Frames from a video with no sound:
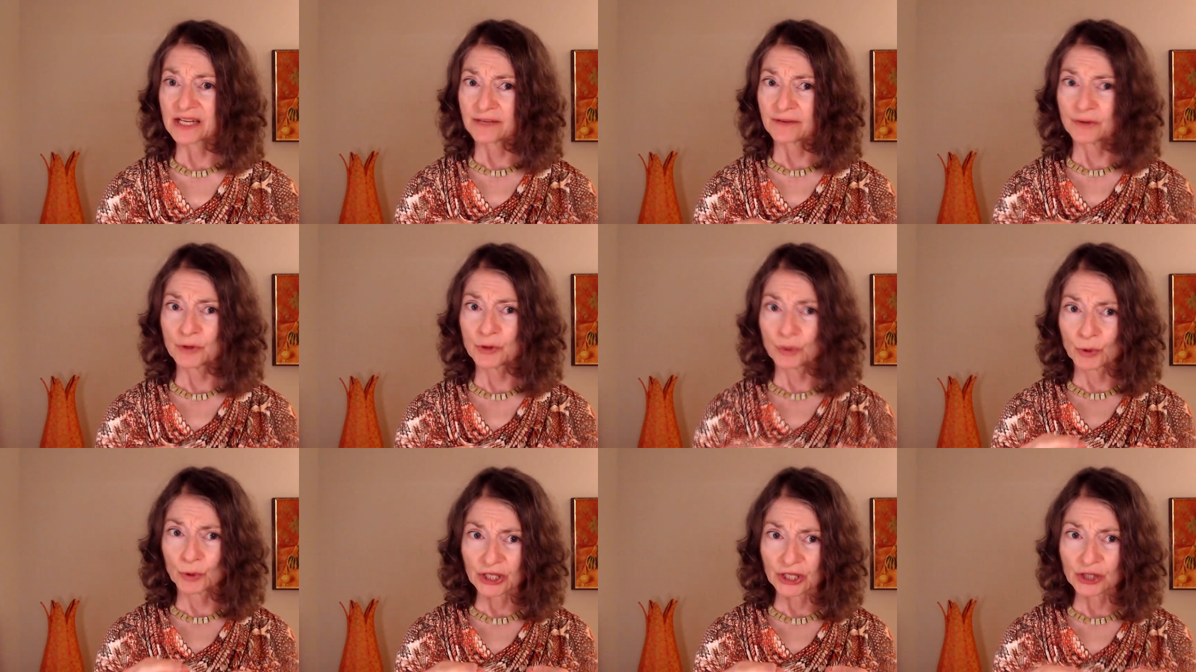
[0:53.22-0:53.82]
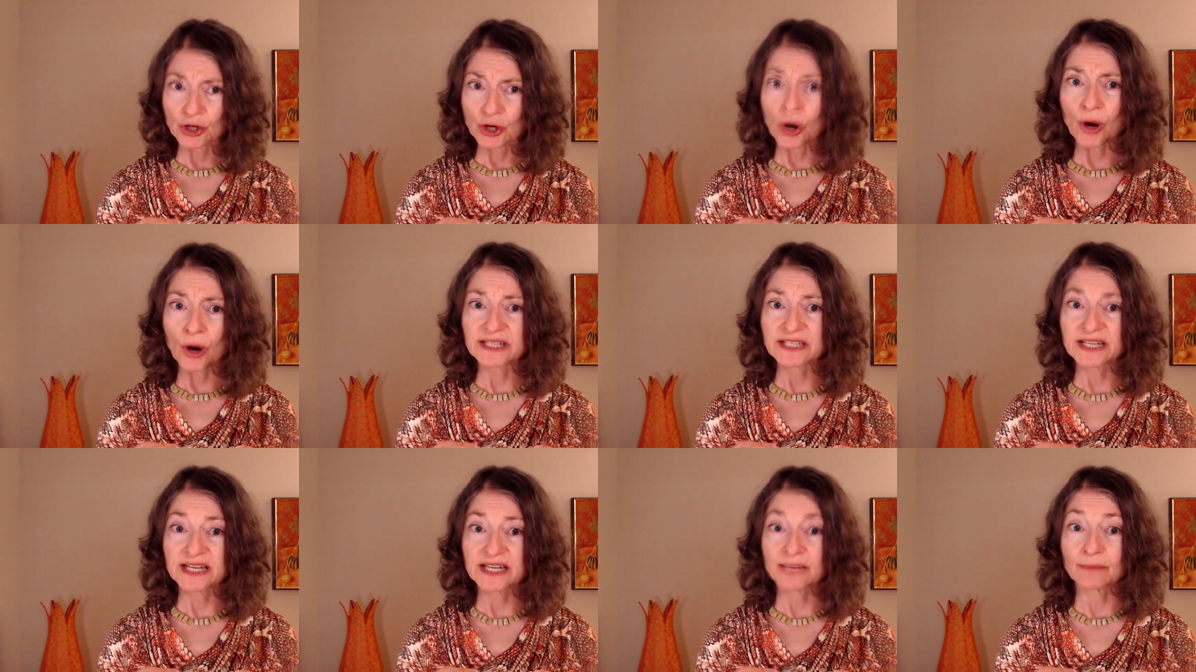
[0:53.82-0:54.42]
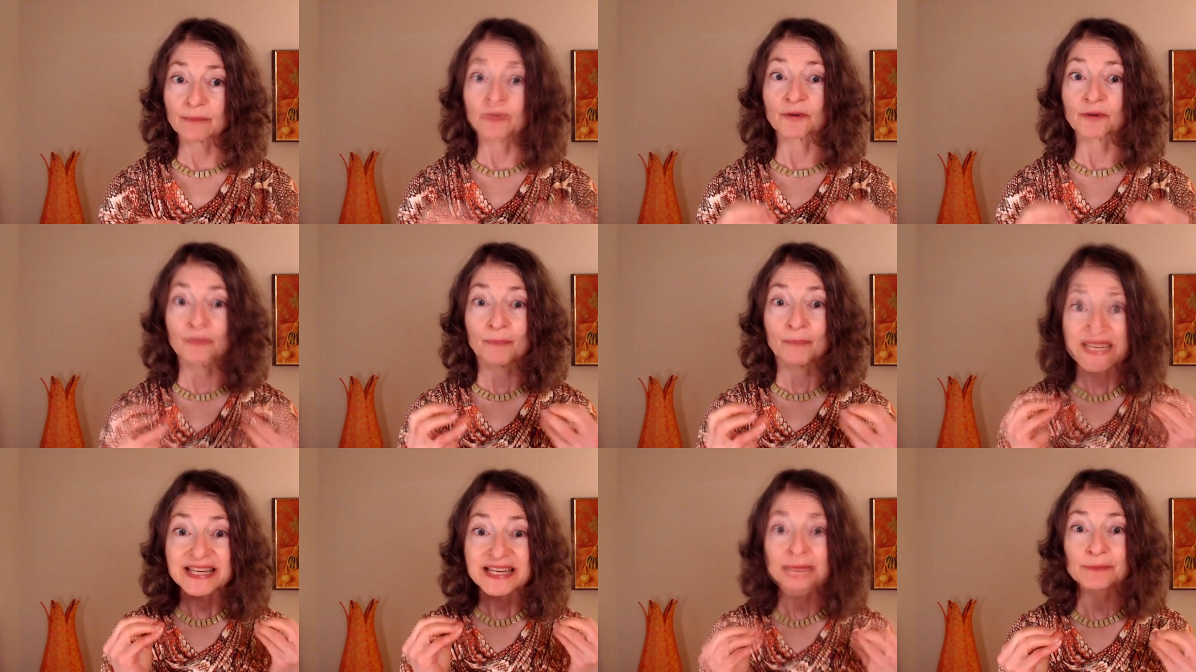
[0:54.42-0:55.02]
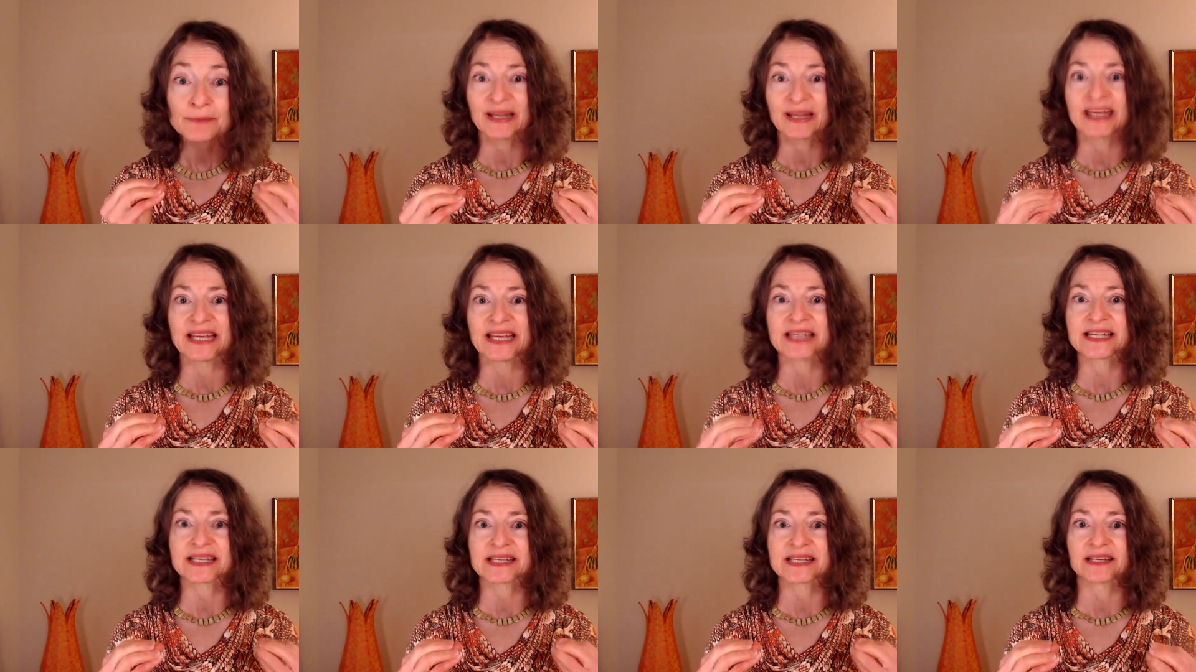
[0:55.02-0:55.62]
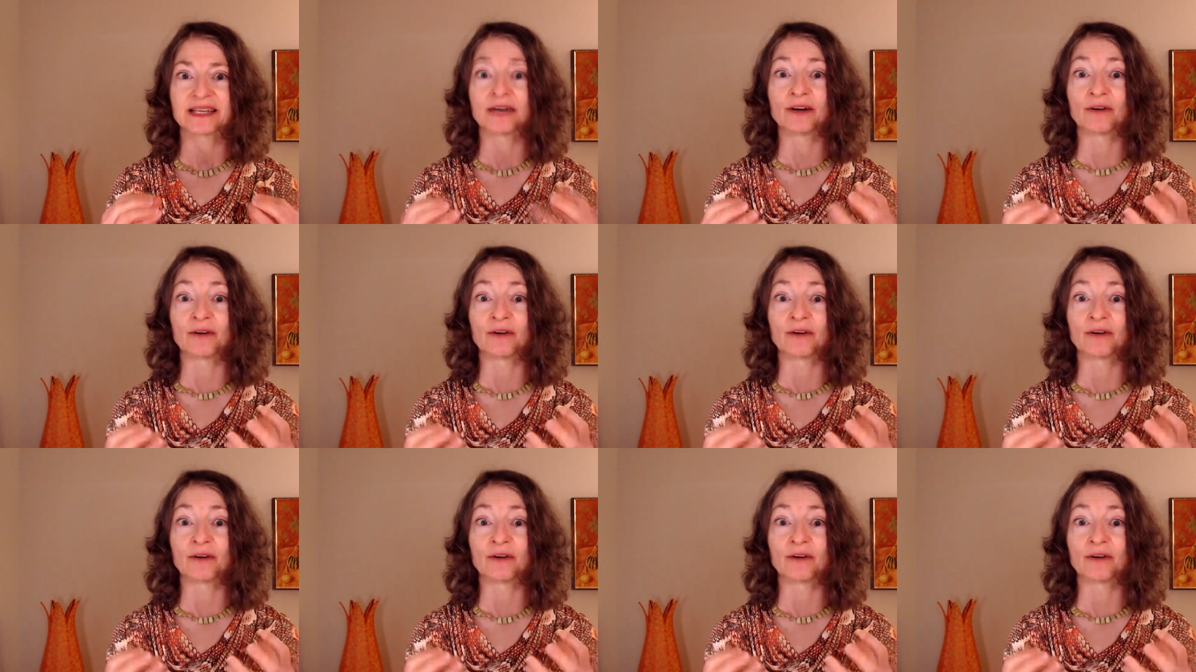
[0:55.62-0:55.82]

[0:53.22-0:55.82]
Because if you were to talk to him from this place,